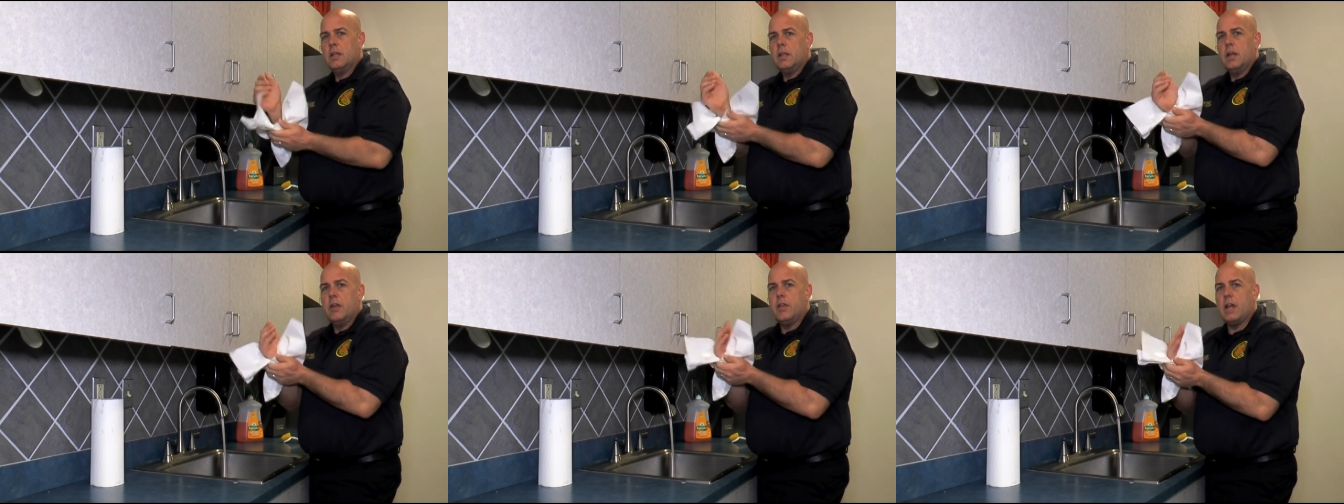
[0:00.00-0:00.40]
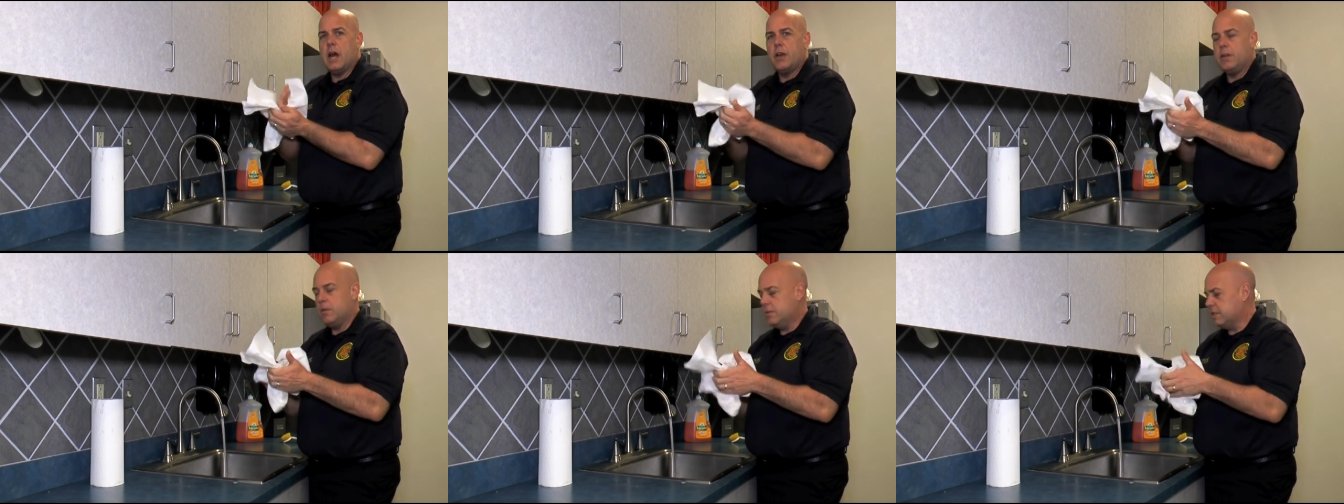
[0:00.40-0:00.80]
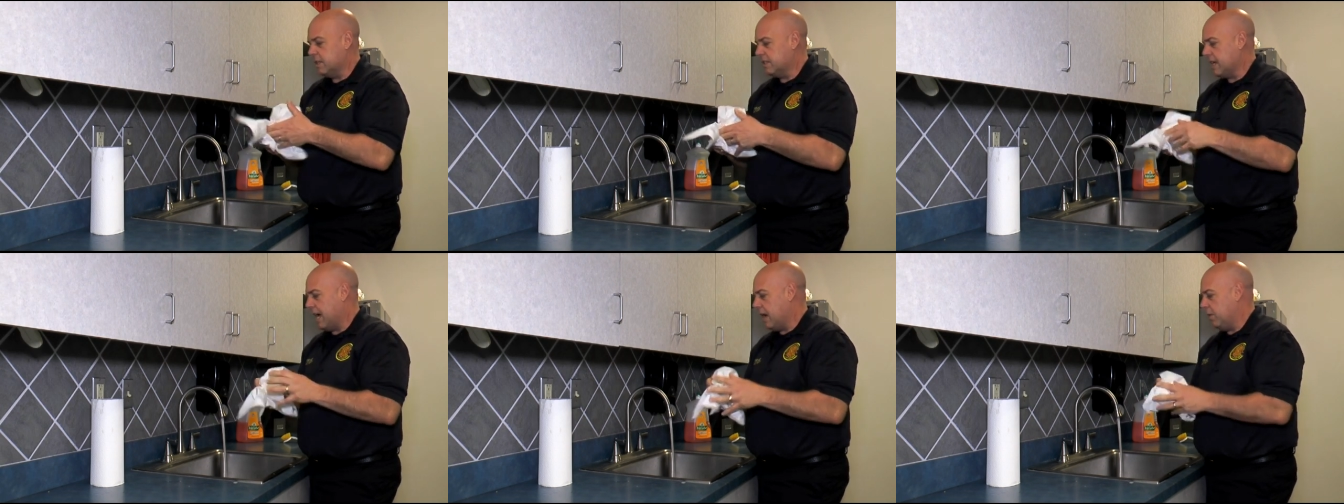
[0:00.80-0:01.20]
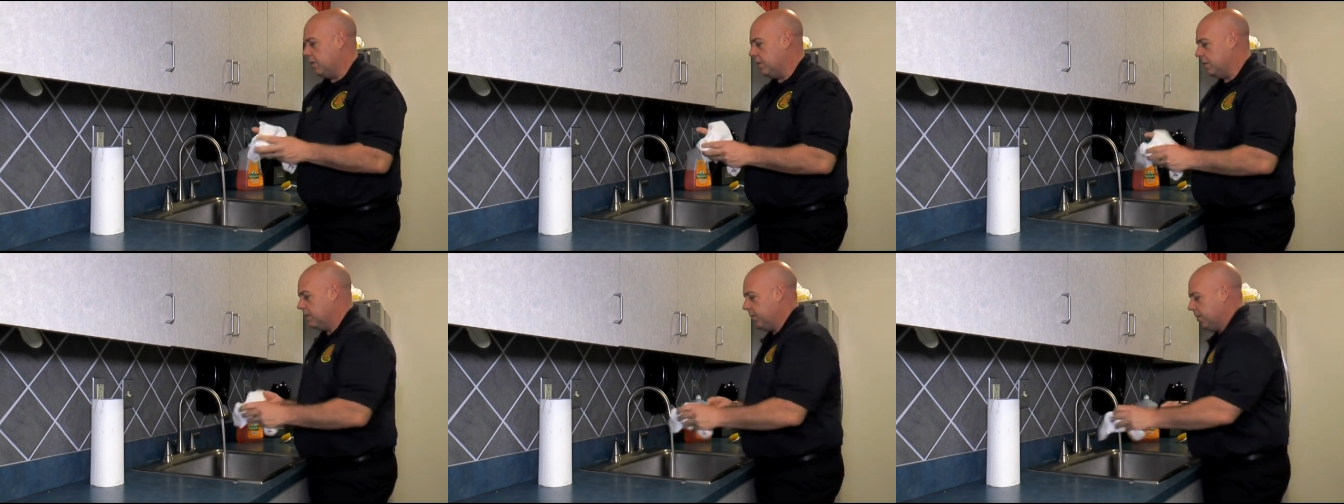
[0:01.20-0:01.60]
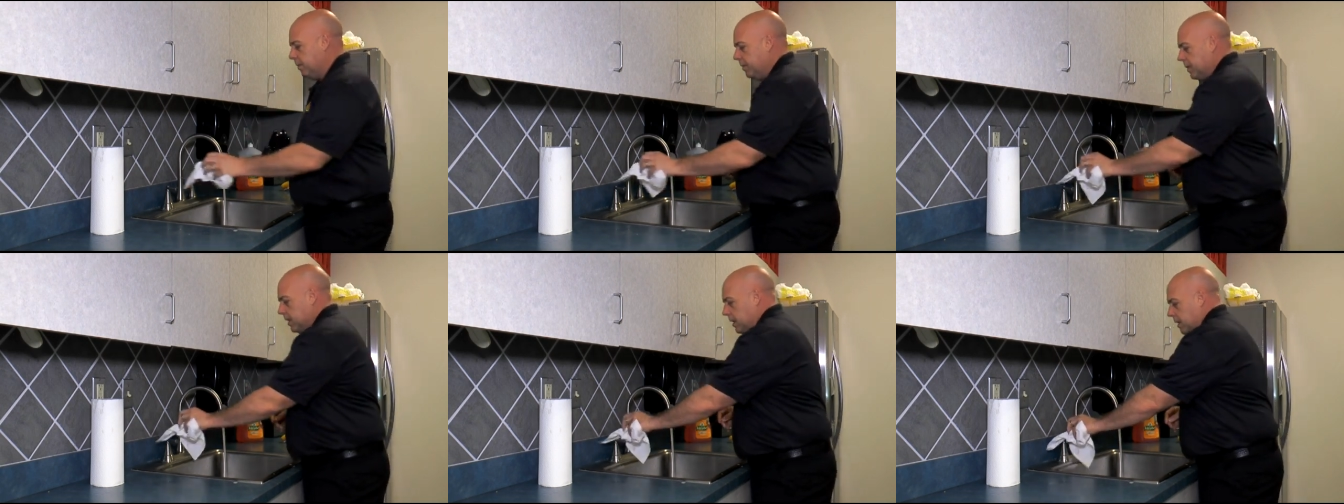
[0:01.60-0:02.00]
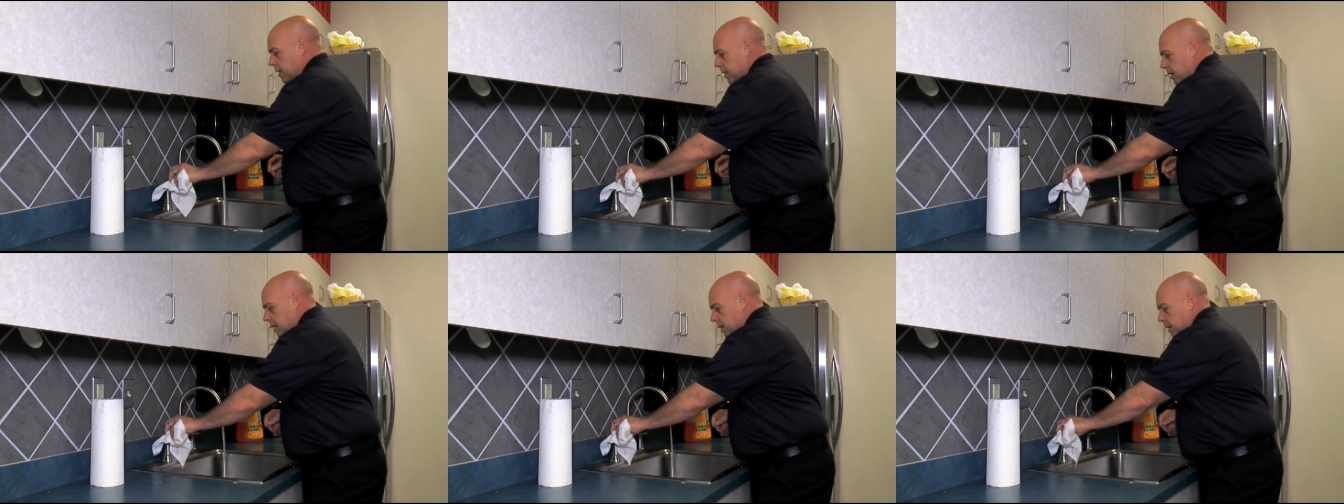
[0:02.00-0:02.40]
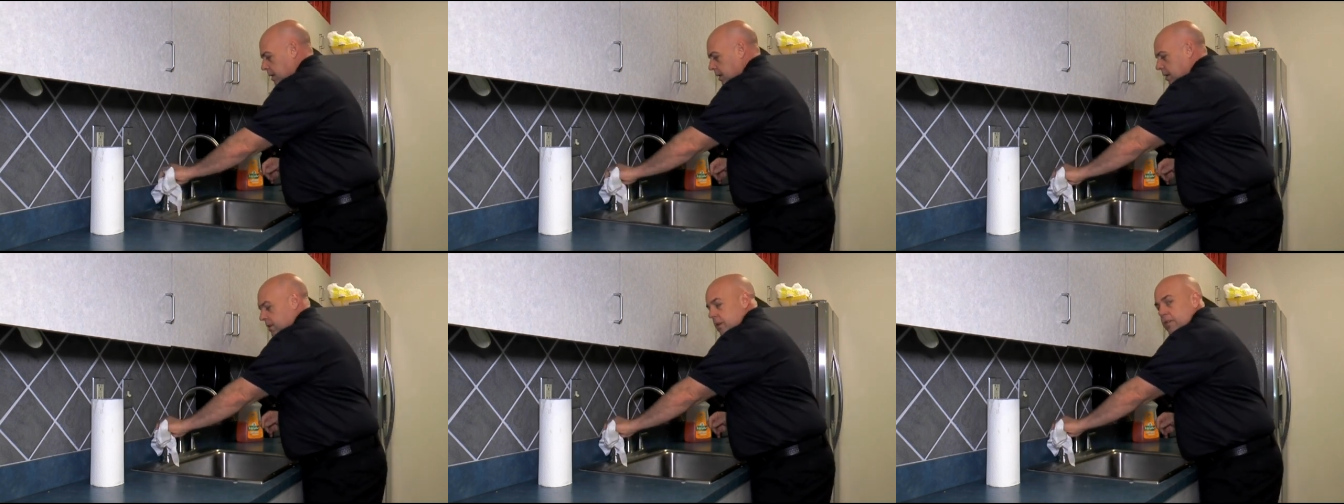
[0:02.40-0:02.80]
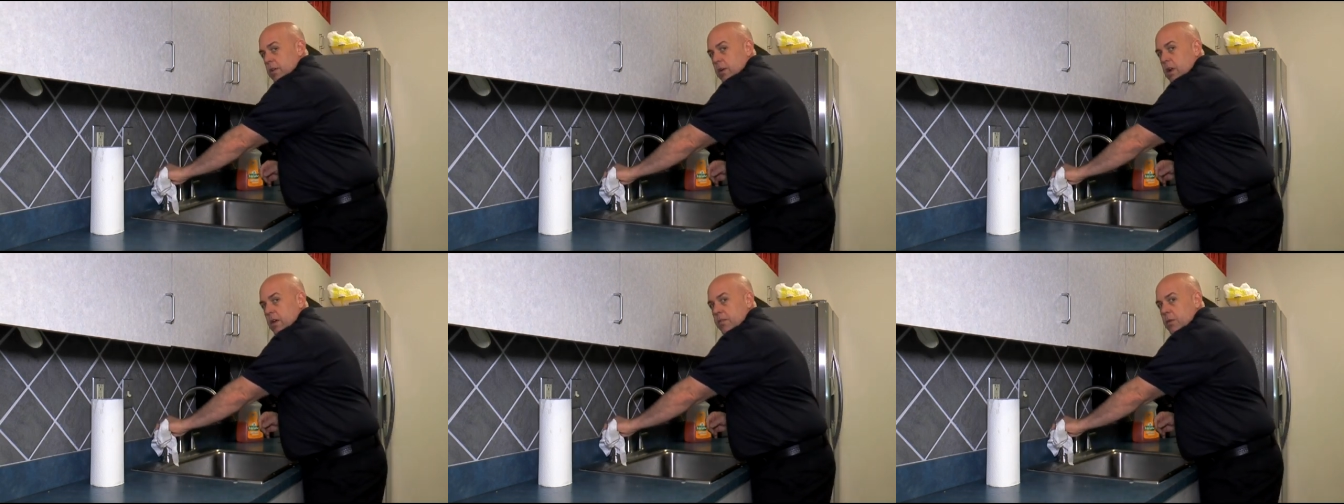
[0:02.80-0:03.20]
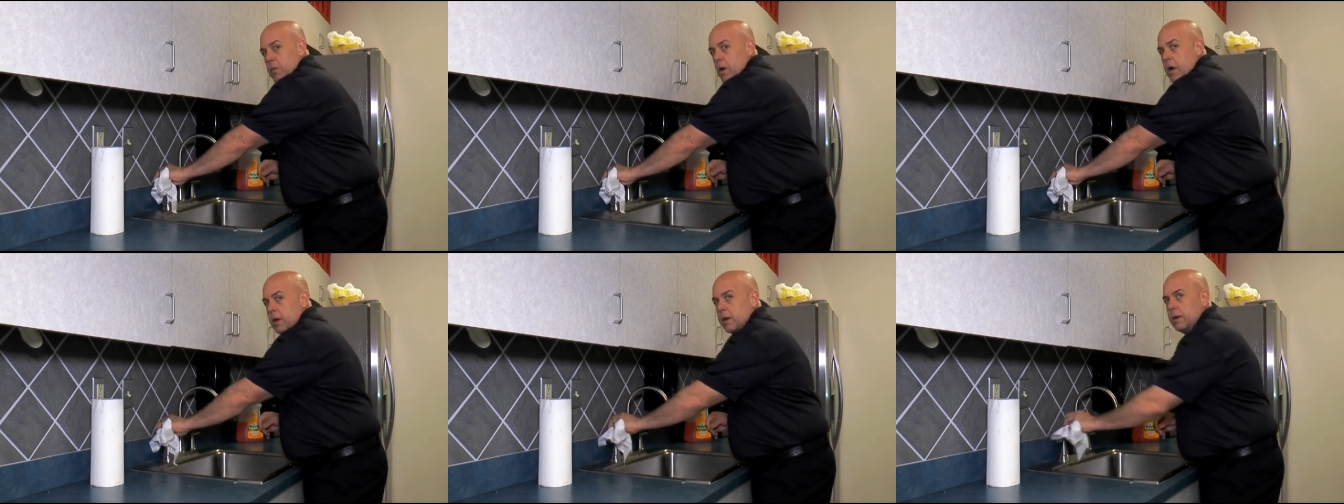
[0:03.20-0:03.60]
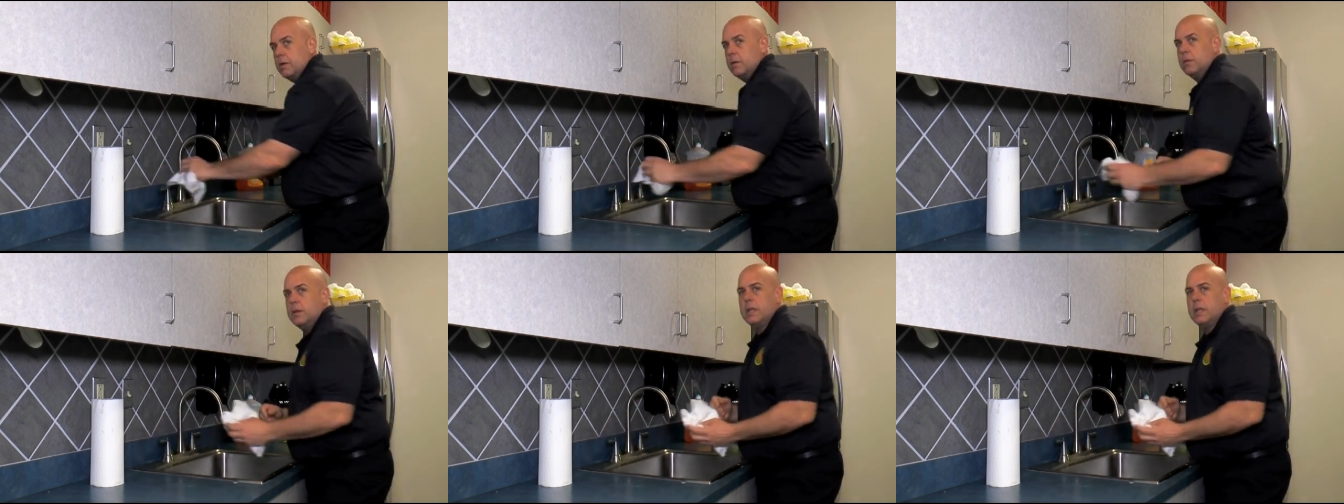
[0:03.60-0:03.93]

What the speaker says: and then I'll use the towel to turn off the water.